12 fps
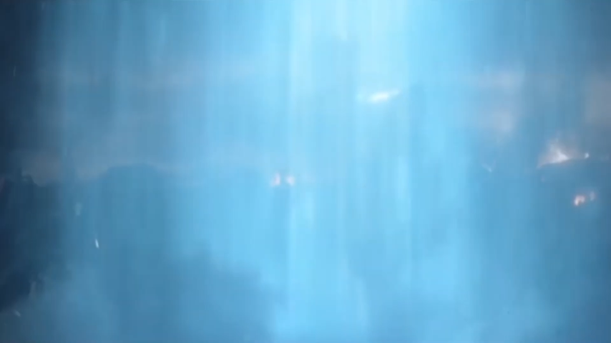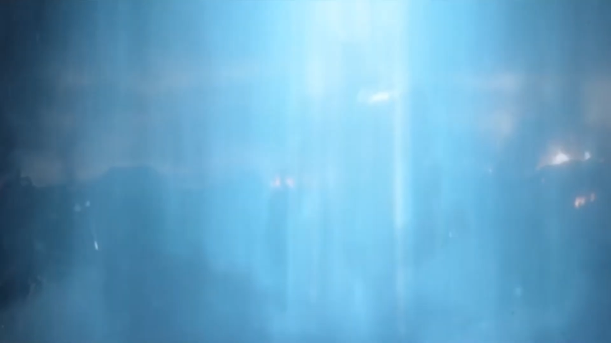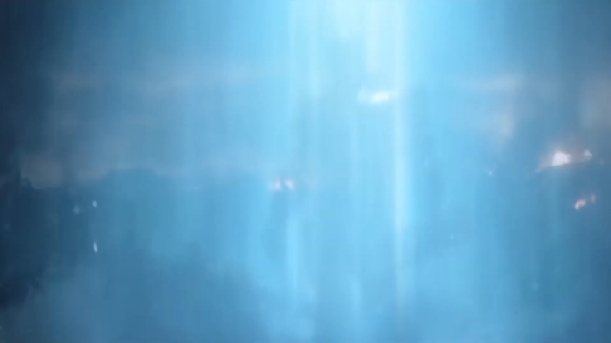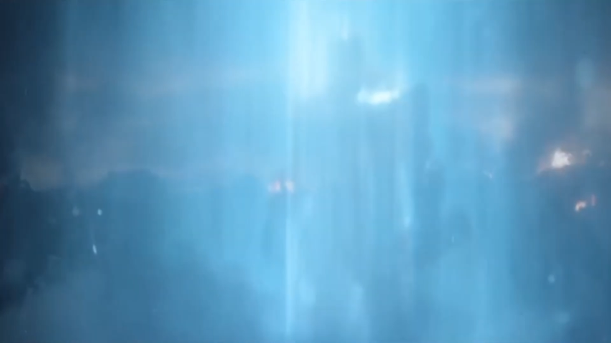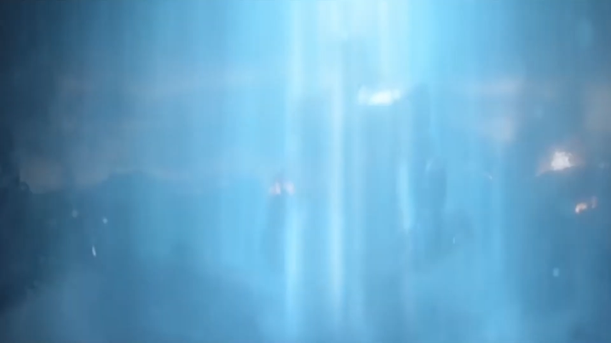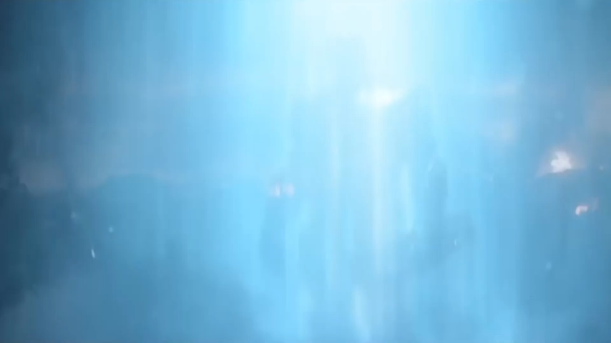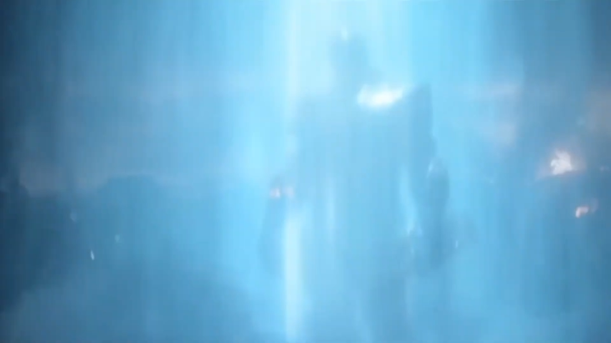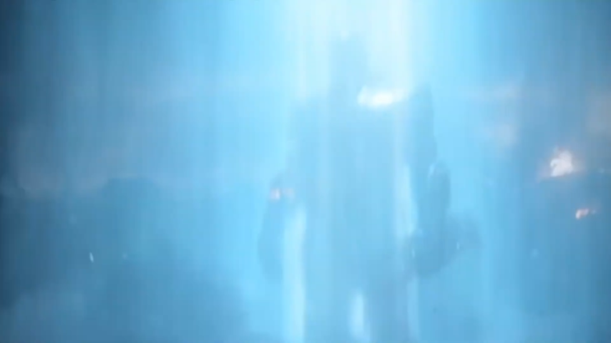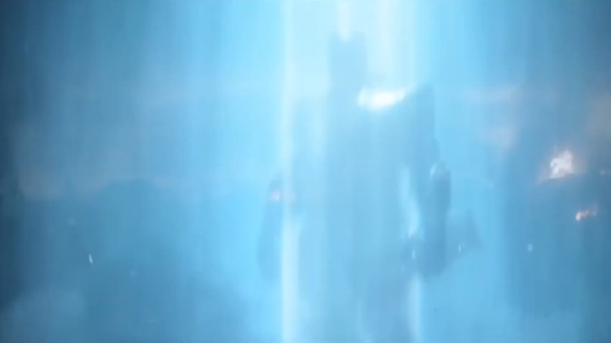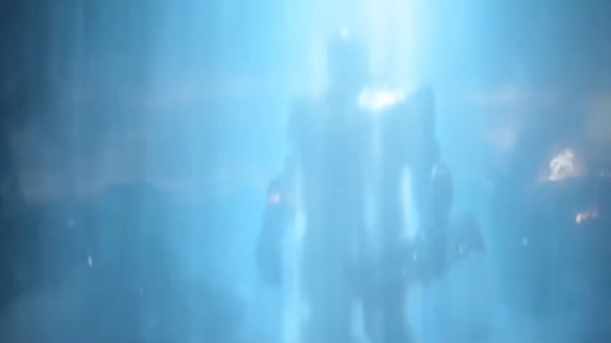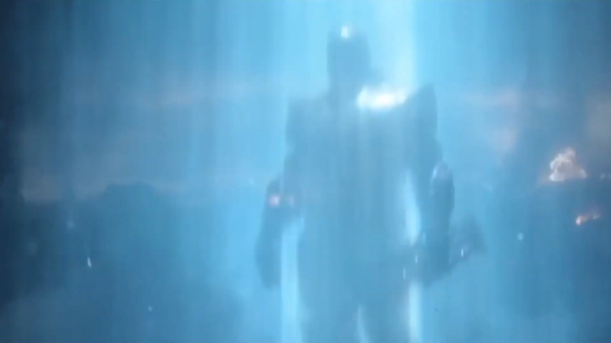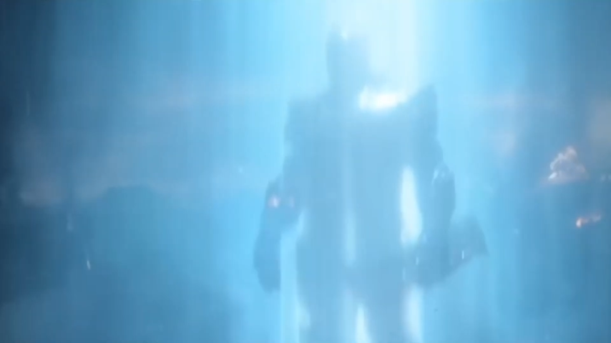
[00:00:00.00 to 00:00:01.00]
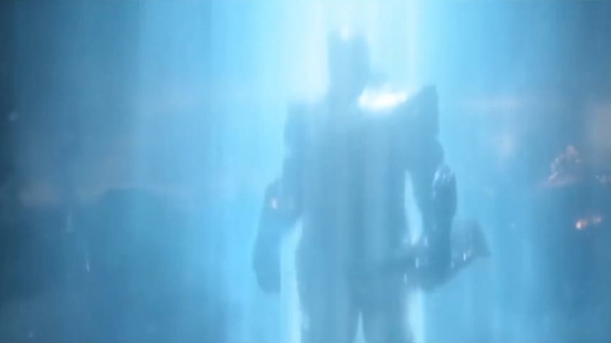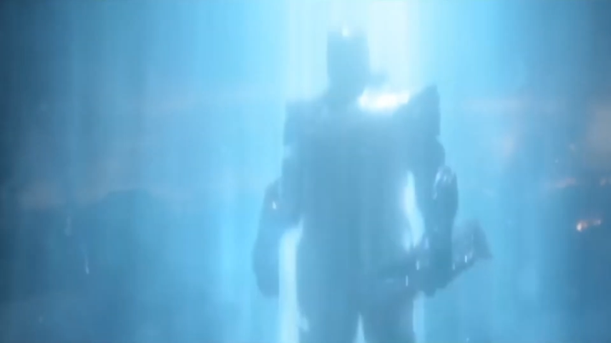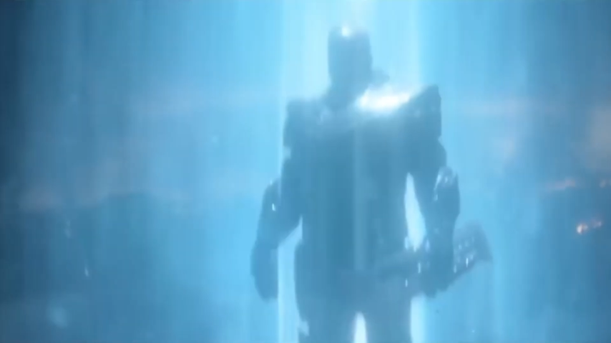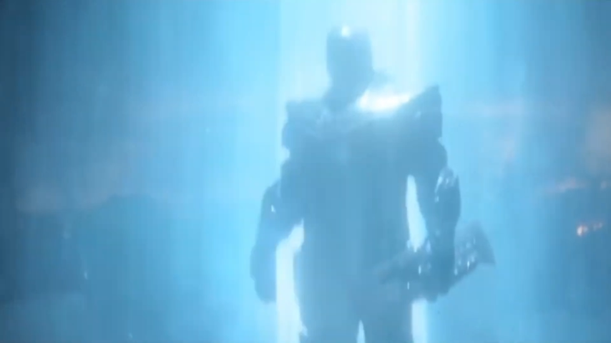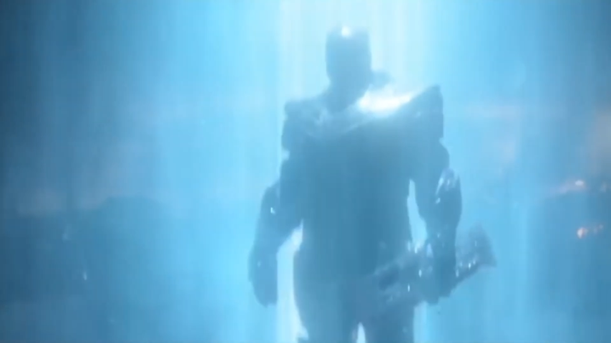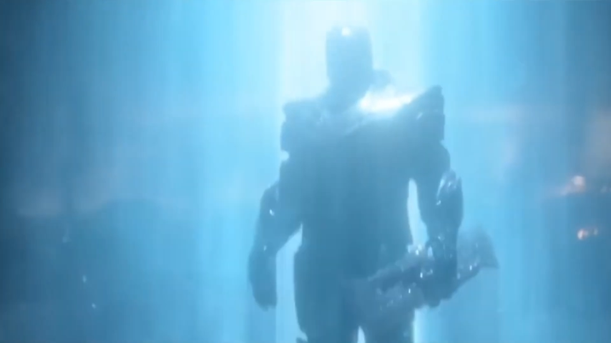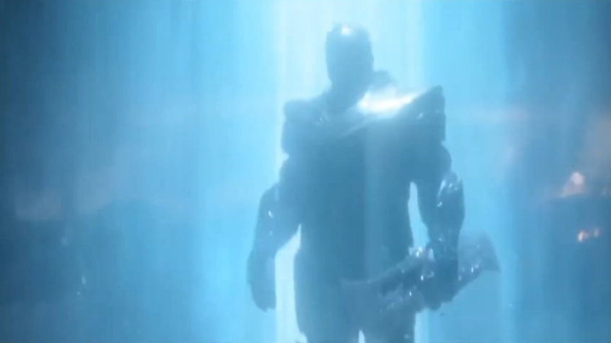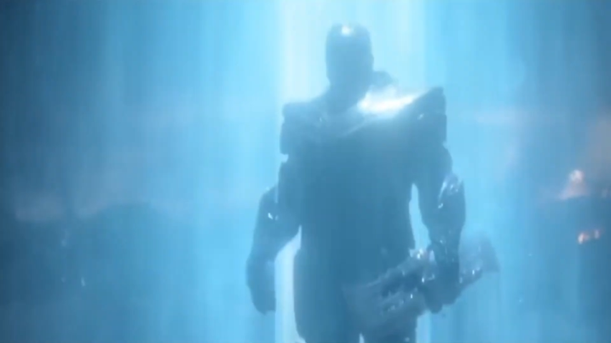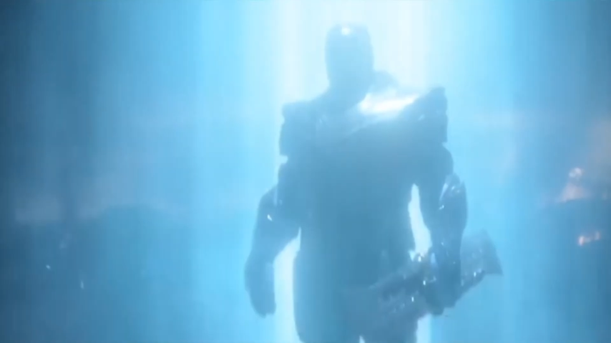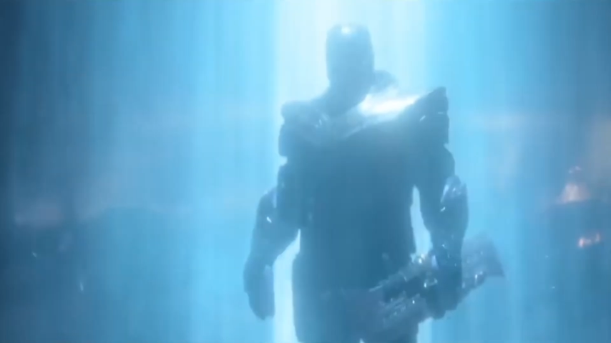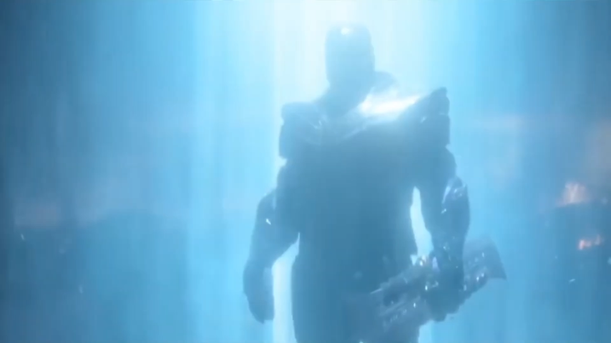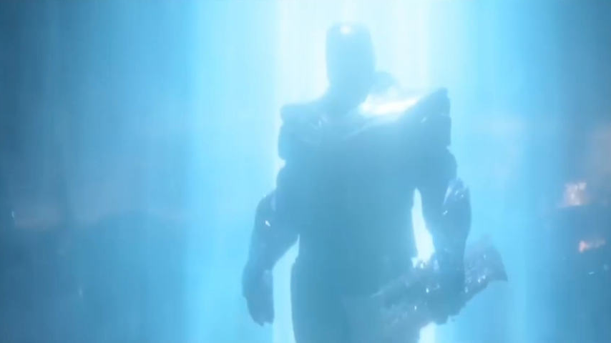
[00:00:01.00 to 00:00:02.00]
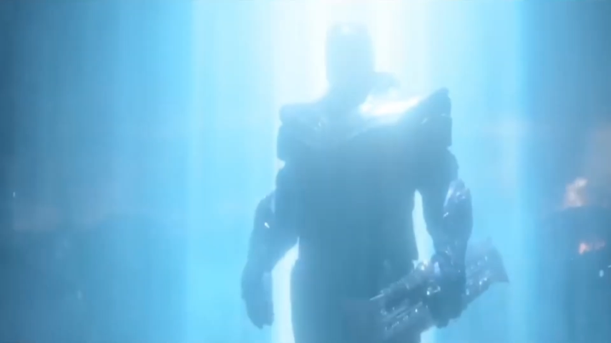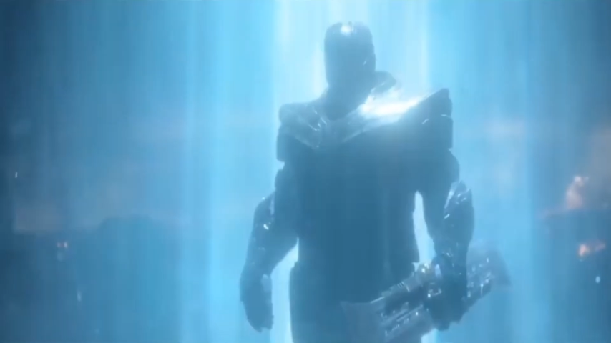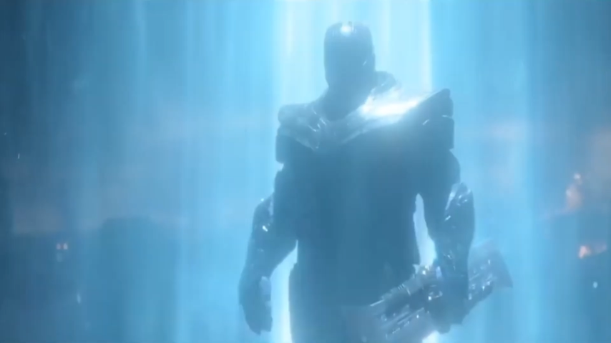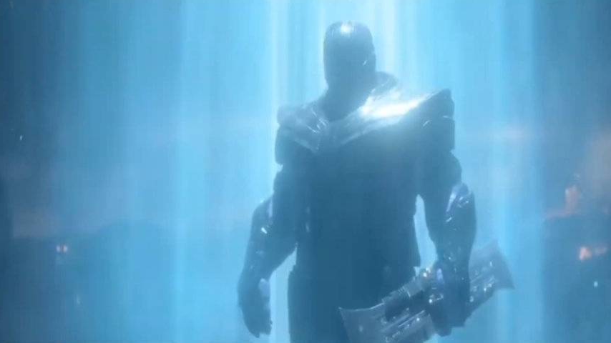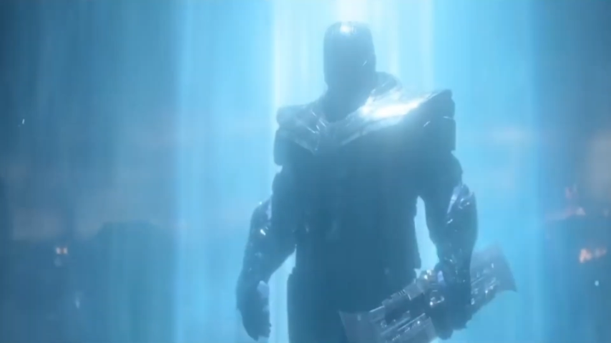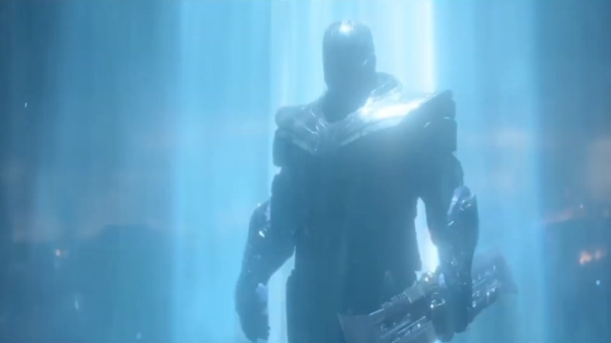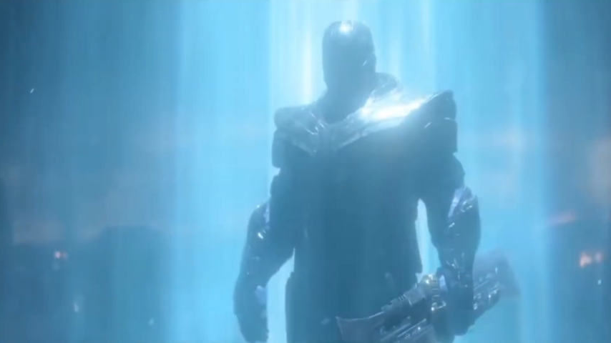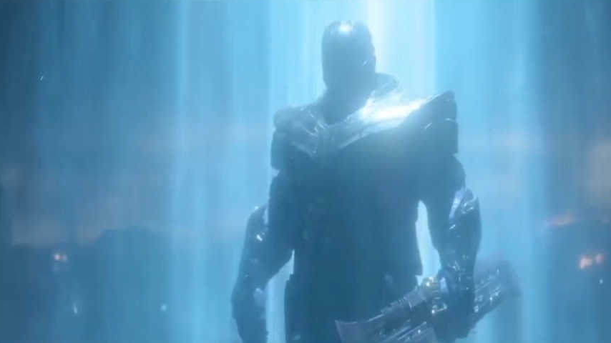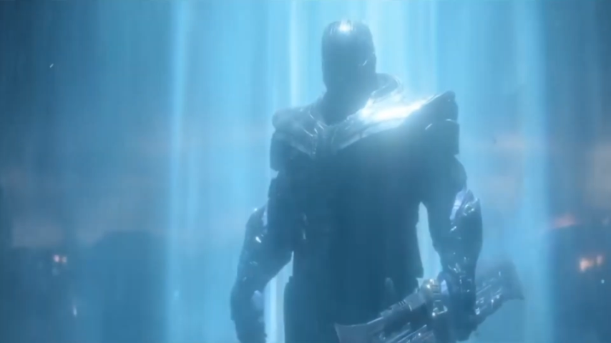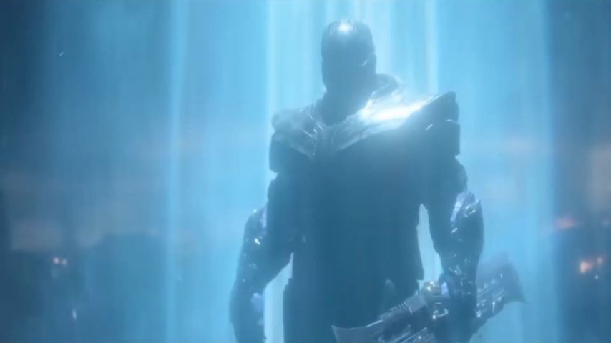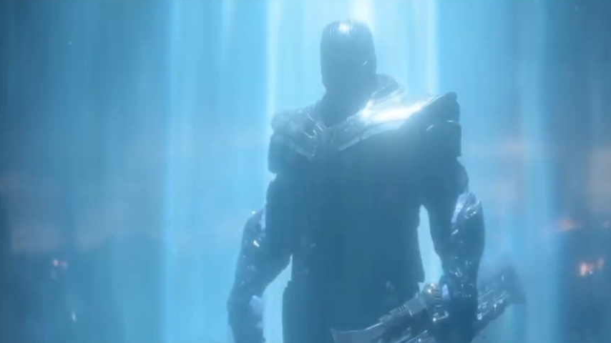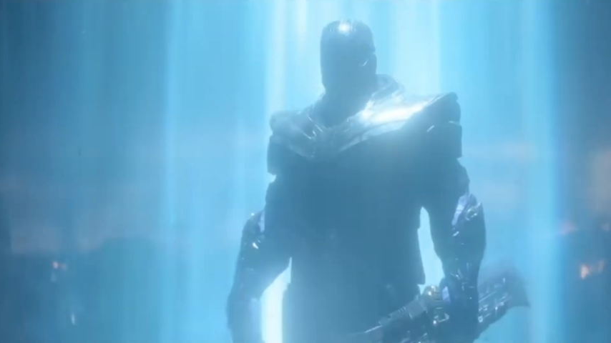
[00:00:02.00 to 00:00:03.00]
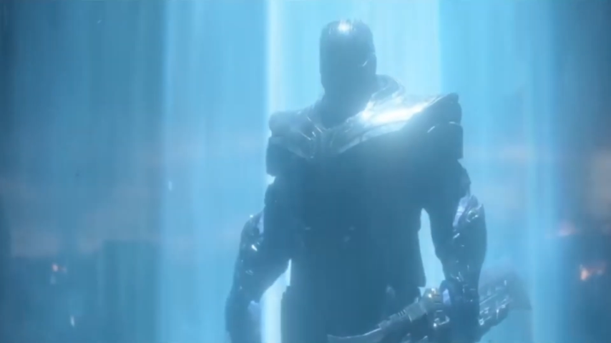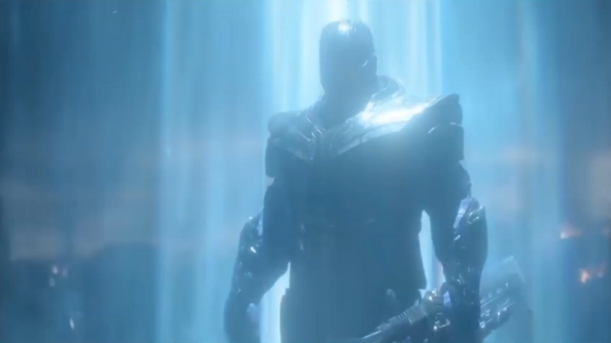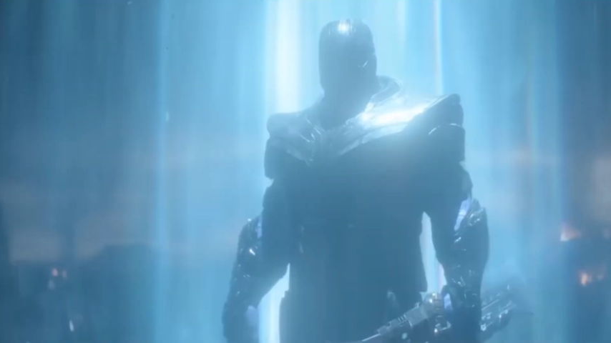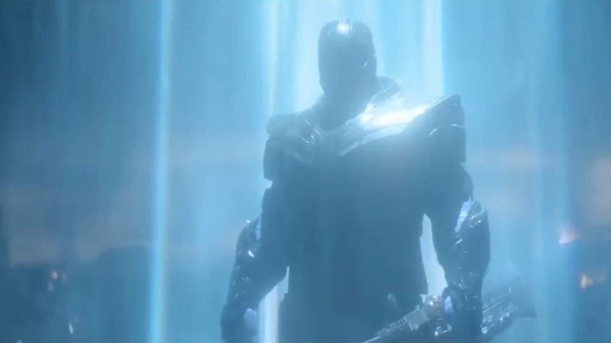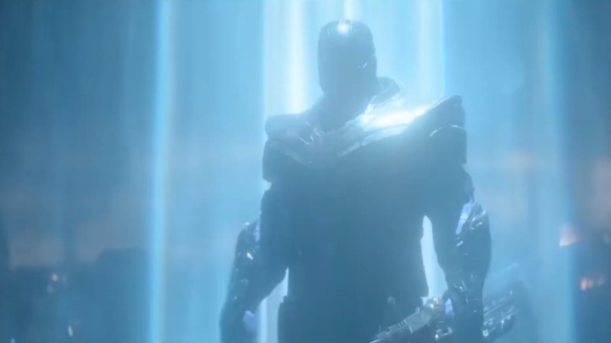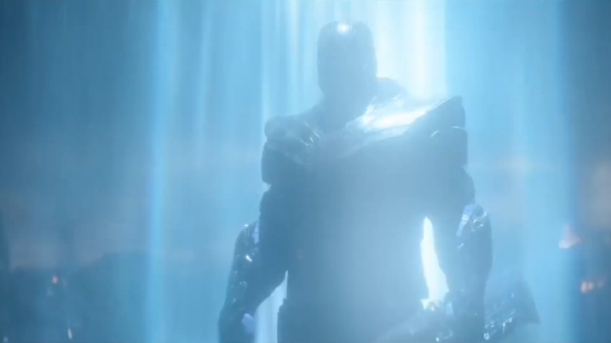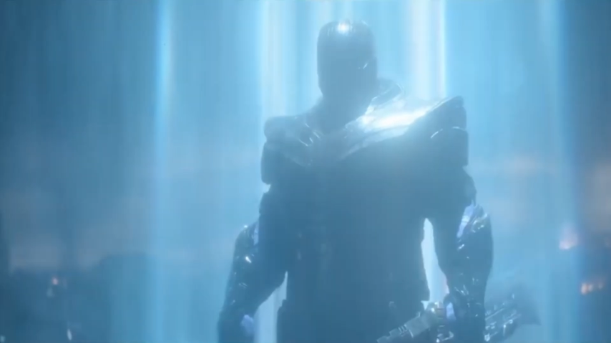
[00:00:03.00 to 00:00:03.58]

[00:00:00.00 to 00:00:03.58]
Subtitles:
No face is visible, so there are no lips to read.